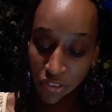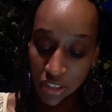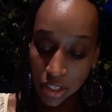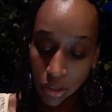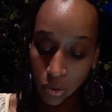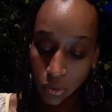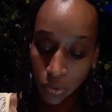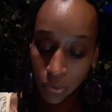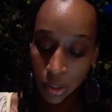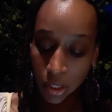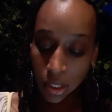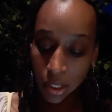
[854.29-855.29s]
physical
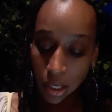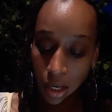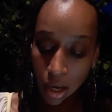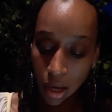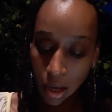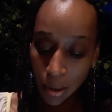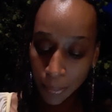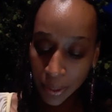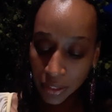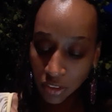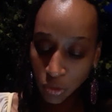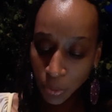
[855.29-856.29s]

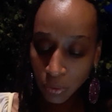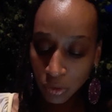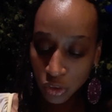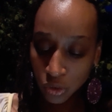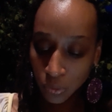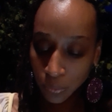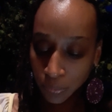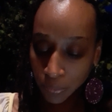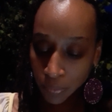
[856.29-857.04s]
and the spiritual.